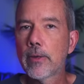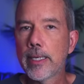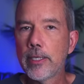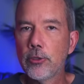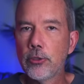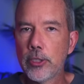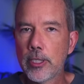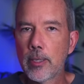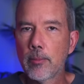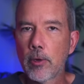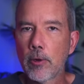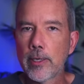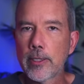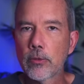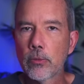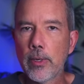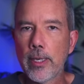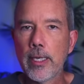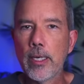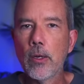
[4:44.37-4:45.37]
A
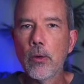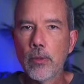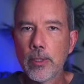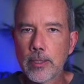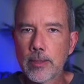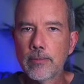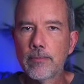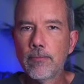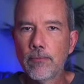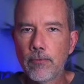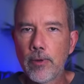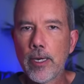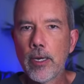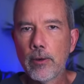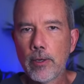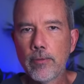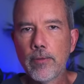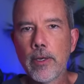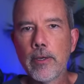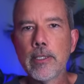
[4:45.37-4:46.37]
GMRS radio is
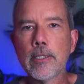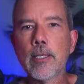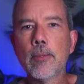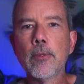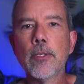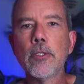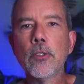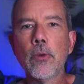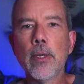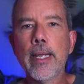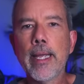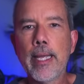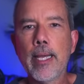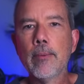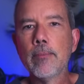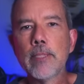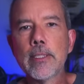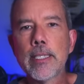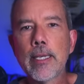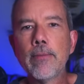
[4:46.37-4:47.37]
very, very similar to a
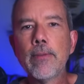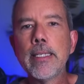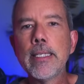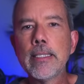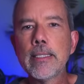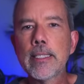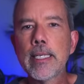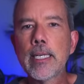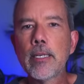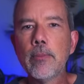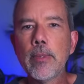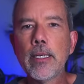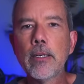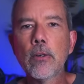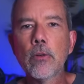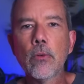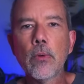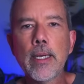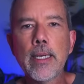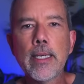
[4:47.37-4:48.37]
ham 70
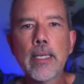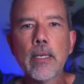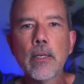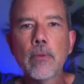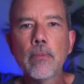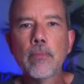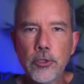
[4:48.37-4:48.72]
centimeter radio.